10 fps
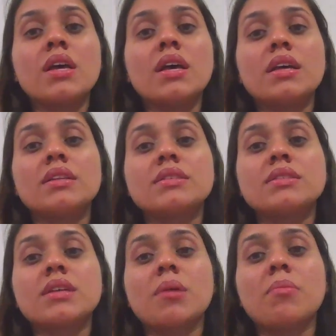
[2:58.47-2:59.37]
And some
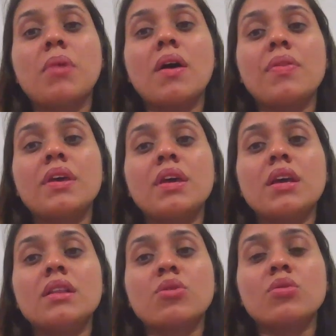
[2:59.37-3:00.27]
other health
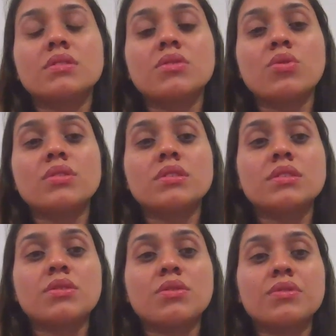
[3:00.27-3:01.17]
consequences
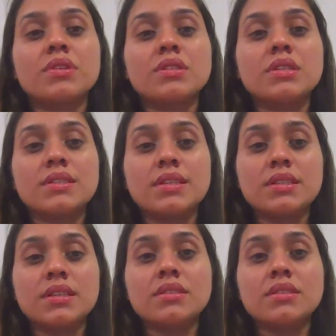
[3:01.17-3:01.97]
of this disease is